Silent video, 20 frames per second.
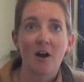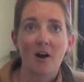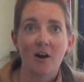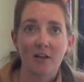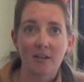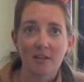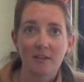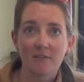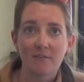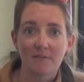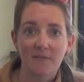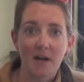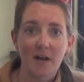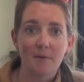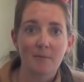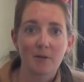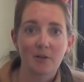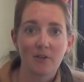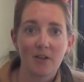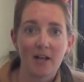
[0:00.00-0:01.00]
on the
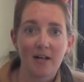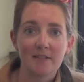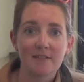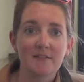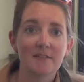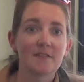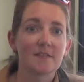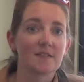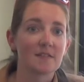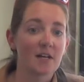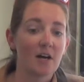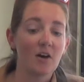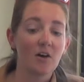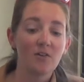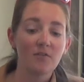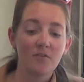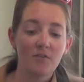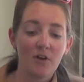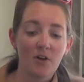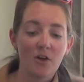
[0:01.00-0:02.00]
fiberglass
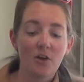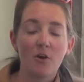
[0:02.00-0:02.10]
itself,